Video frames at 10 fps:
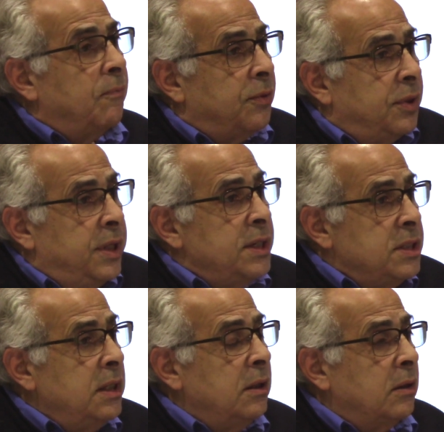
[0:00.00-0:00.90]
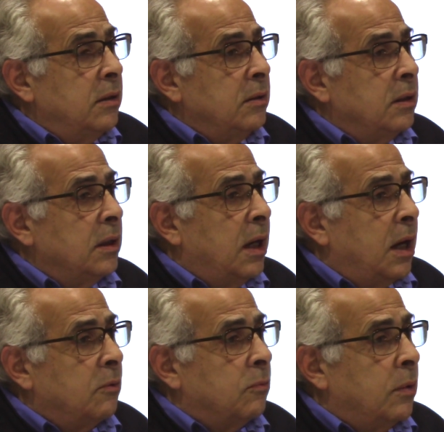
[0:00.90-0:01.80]
This year,
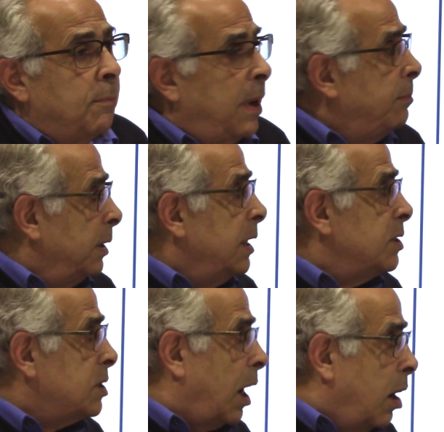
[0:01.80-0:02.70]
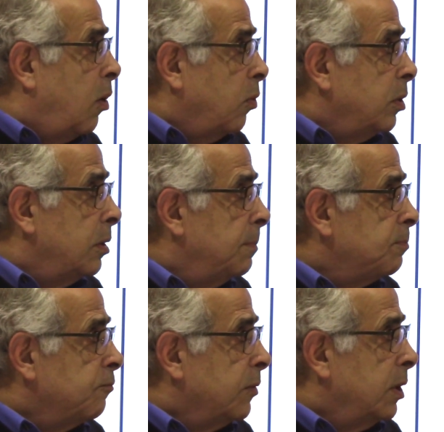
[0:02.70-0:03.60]
Republicans own
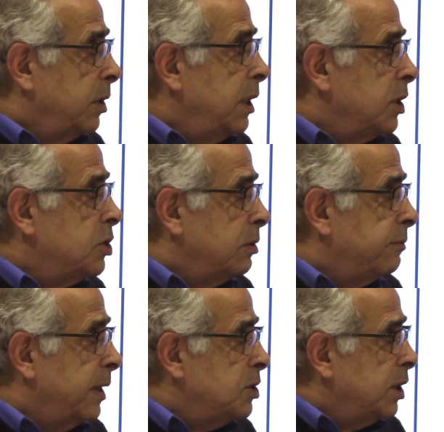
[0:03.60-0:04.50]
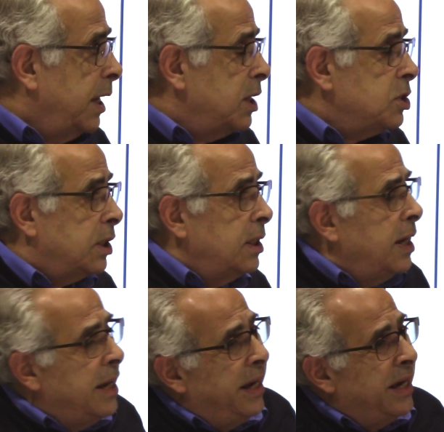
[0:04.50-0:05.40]
the issue of education.
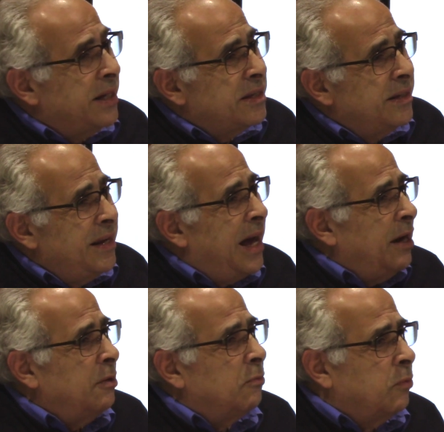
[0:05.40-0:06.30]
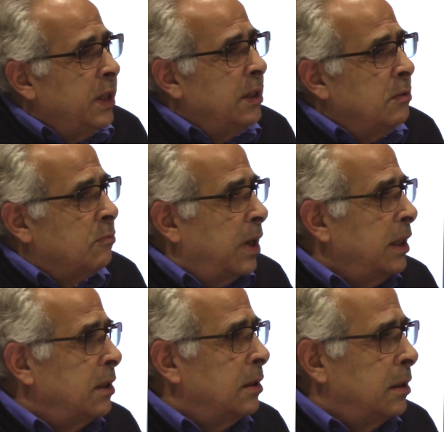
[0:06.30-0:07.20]
And it's not reading,
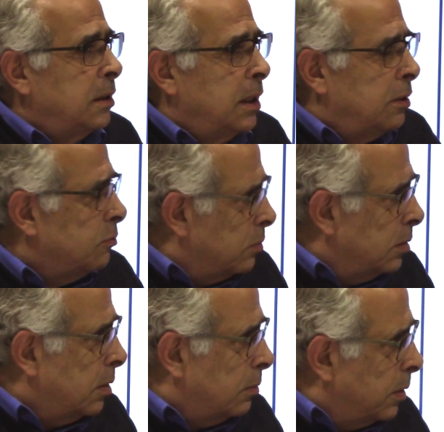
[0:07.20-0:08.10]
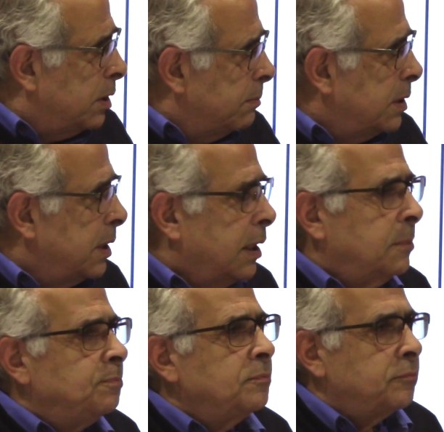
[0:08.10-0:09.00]
writing, and arithmetic.
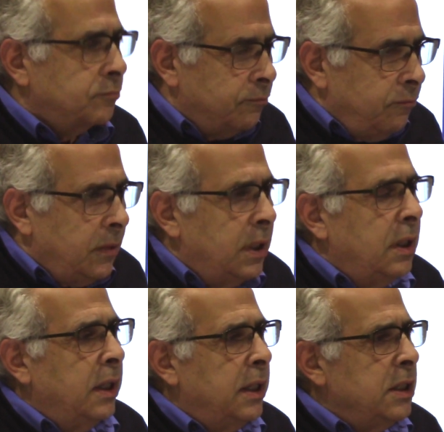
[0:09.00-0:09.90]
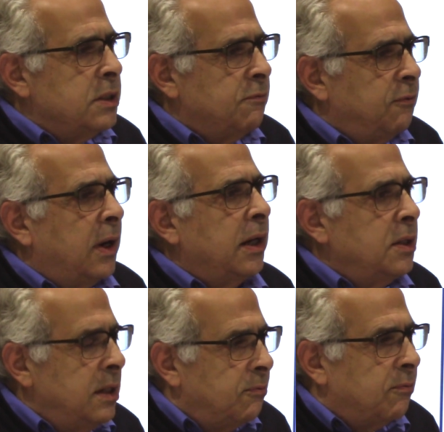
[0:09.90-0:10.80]
It is far
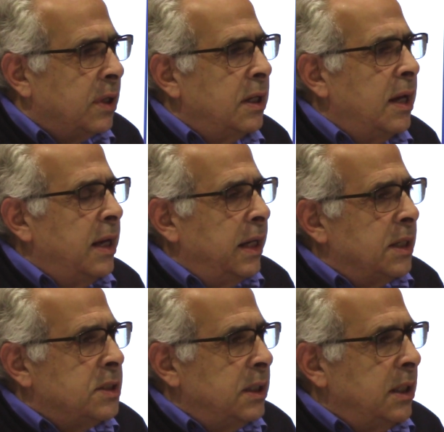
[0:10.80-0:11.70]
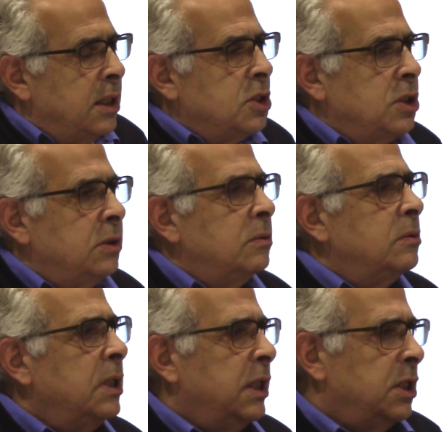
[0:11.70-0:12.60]
different. It's the
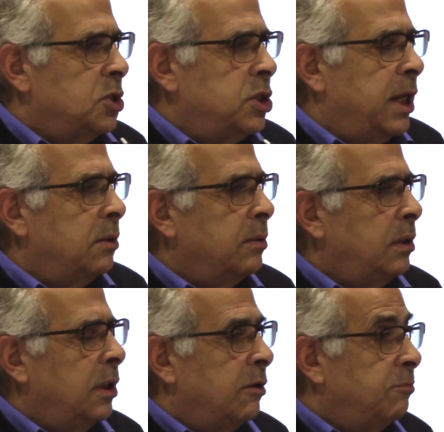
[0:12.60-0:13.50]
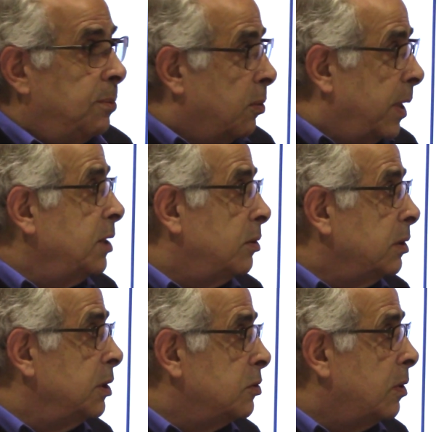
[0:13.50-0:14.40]
issue in general of parental
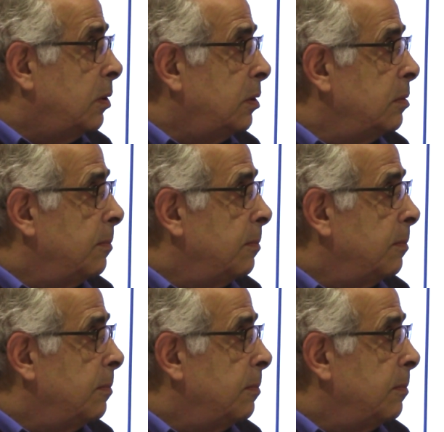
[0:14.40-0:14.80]
control.